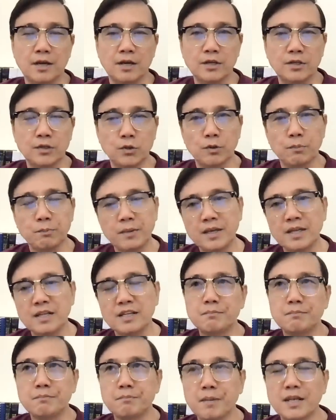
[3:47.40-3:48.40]

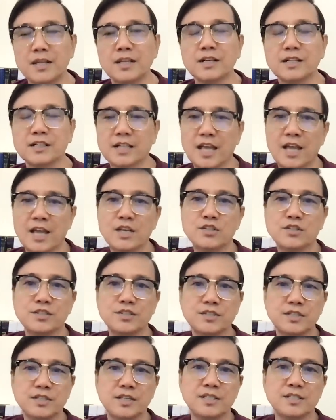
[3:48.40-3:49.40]
European medical
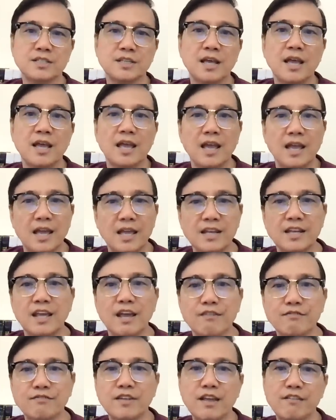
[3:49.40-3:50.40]
agencies and the
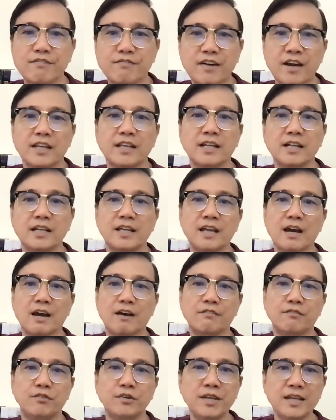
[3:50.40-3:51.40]
FDA finally
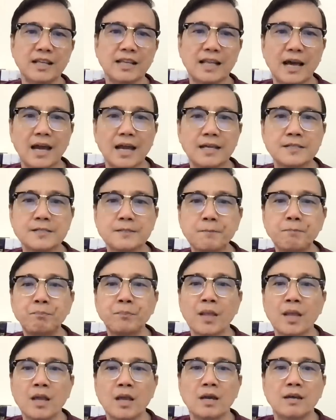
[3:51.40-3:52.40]
have realized
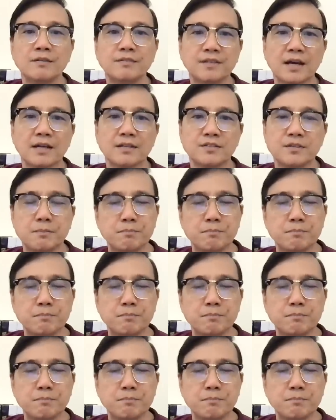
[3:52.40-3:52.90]
that the